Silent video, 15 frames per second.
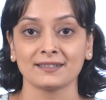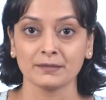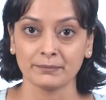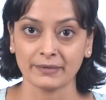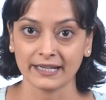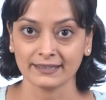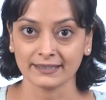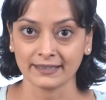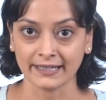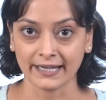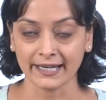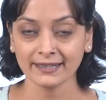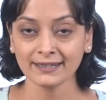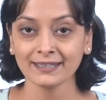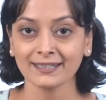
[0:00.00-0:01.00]
the breath
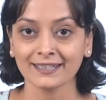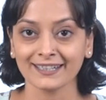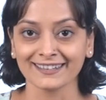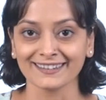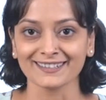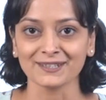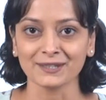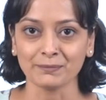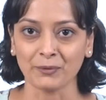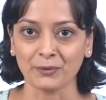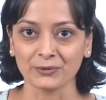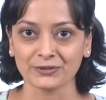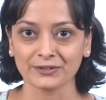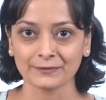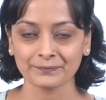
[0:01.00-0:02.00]
again in this
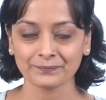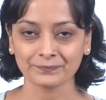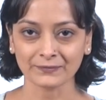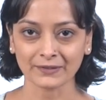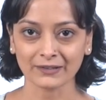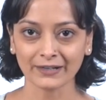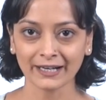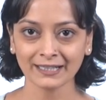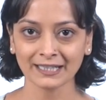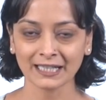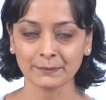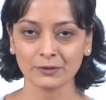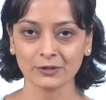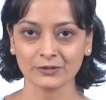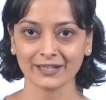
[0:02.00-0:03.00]
pose. Alright,
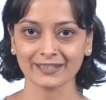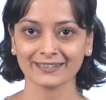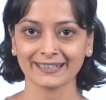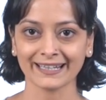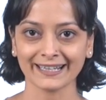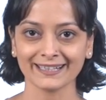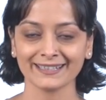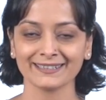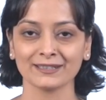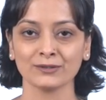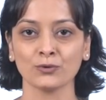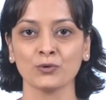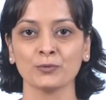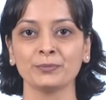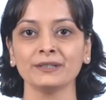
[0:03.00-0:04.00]
keep your chest nice
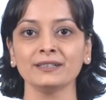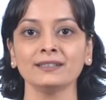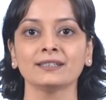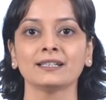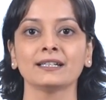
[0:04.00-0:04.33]
and open.